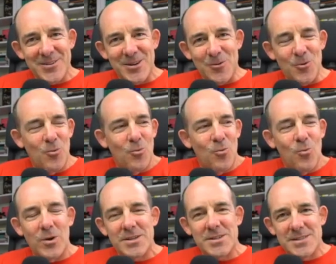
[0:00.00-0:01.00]
You know,
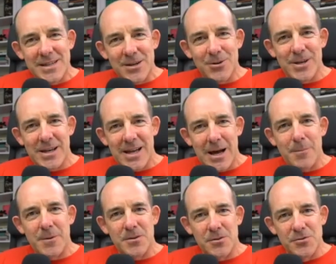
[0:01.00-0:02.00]
what does Sequoia
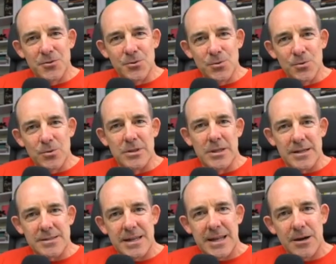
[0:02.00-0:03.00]
Capital do that
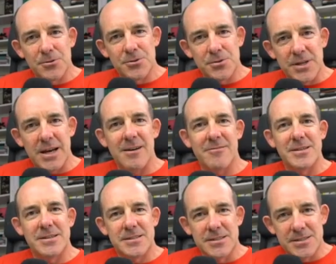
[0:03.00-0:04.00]
has allowed you to have
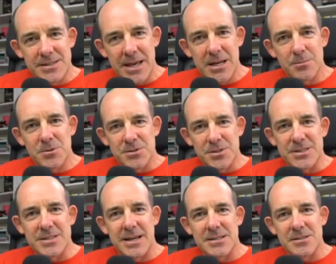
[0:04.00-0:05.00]
this sustainable
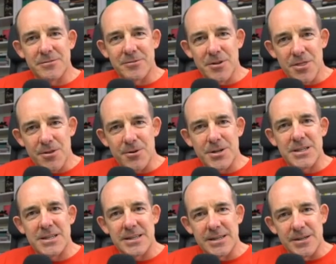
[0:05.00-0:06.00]
success over
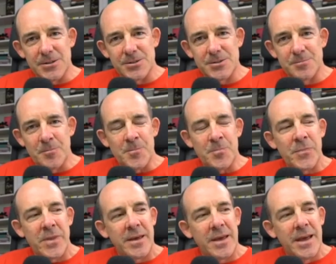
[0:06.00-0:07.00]
thirty years?
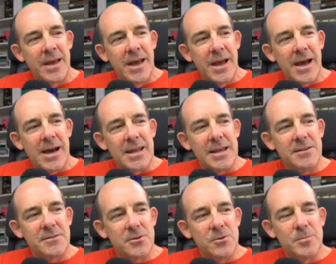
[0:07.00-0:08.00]
And he
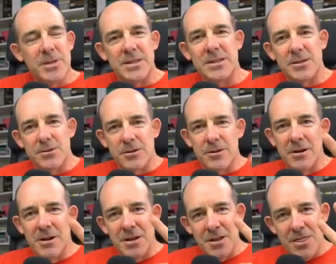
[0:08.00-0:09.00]
told me that there are
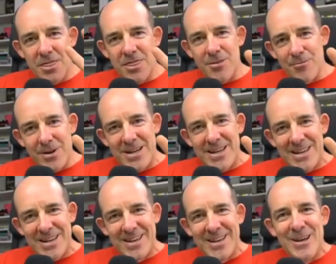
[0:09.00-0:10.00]

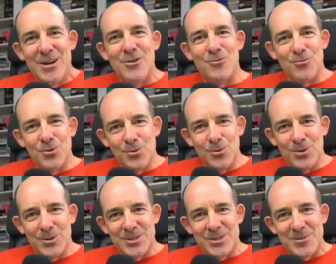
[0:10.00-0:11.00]
three
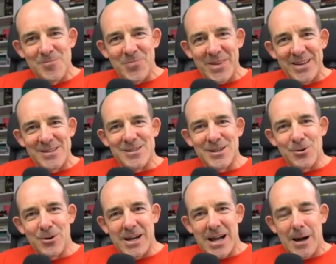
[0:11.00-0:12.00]
rules in
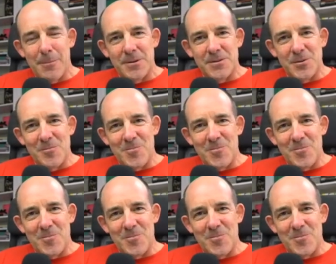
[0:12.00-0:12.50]
Sequoia Capital.